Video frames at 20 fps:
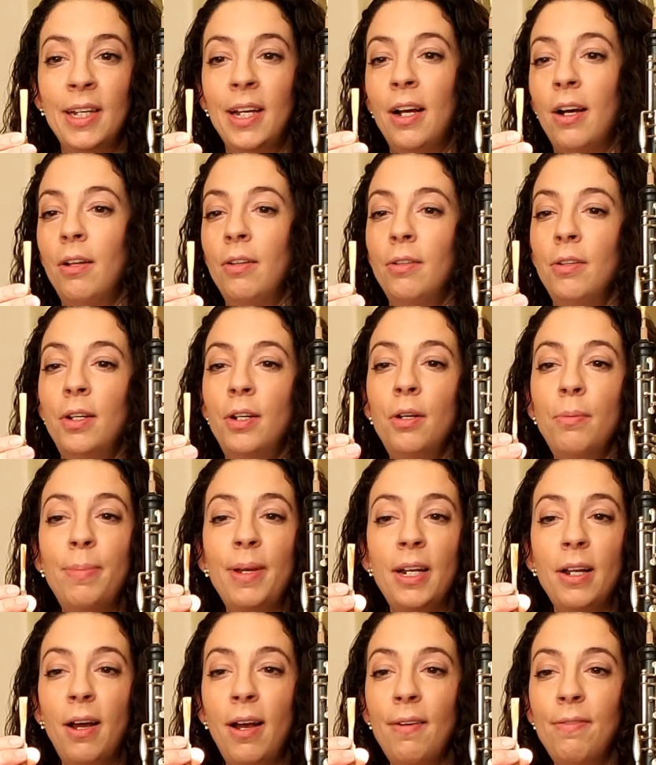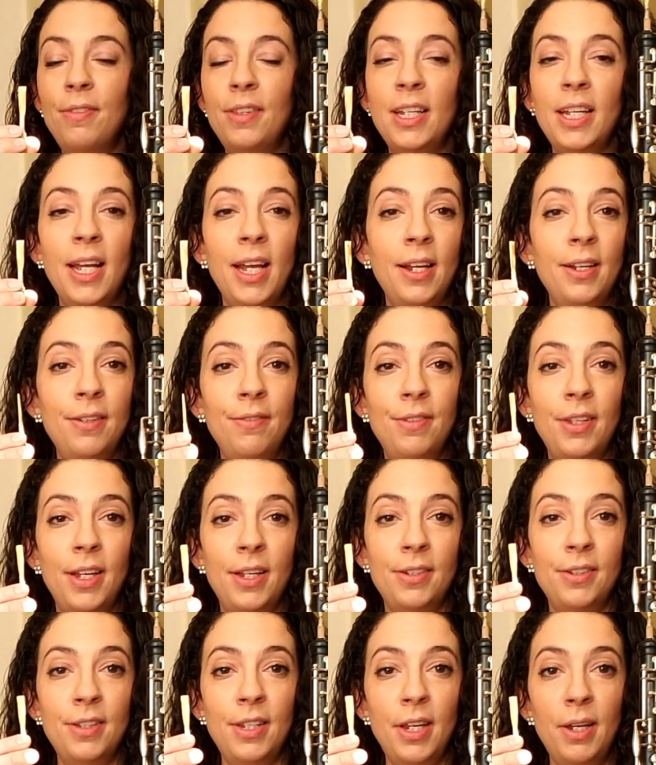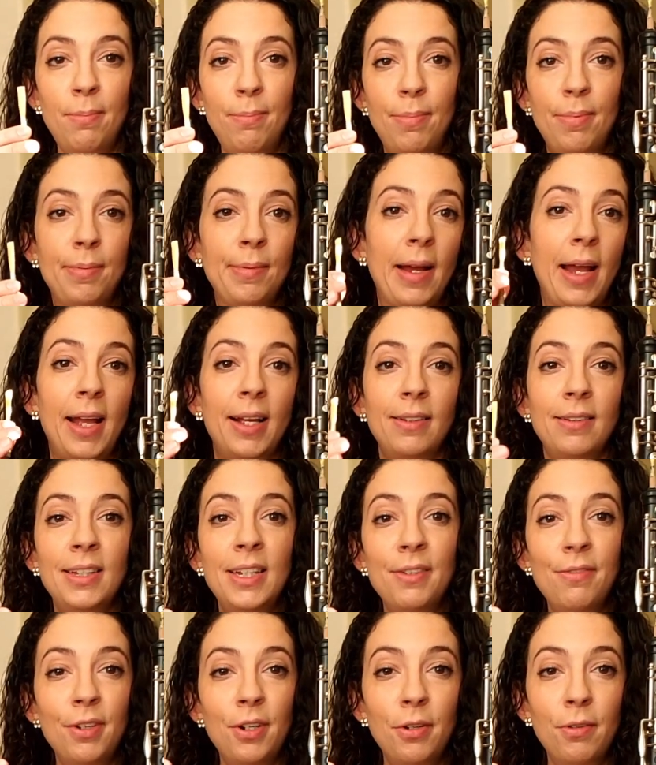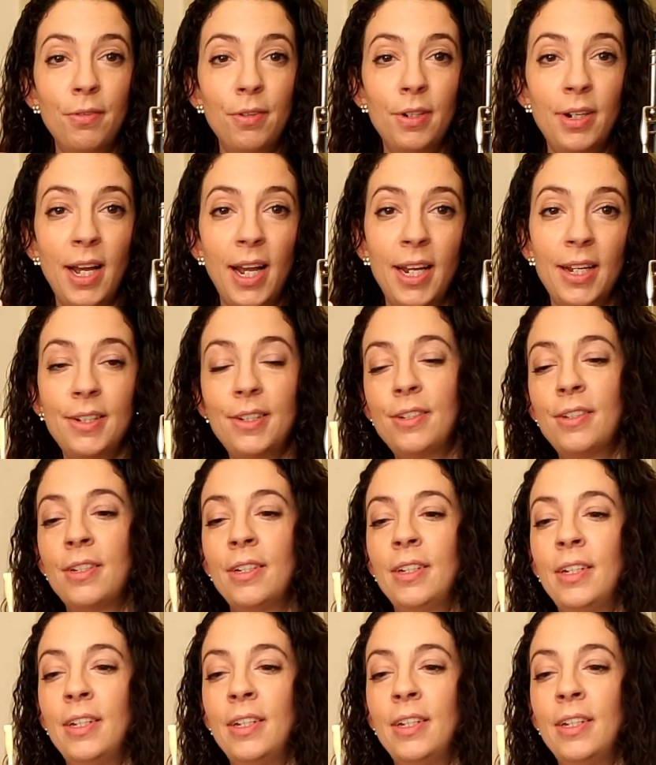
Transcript: a little bit off the end of that tip, I leave it overnight,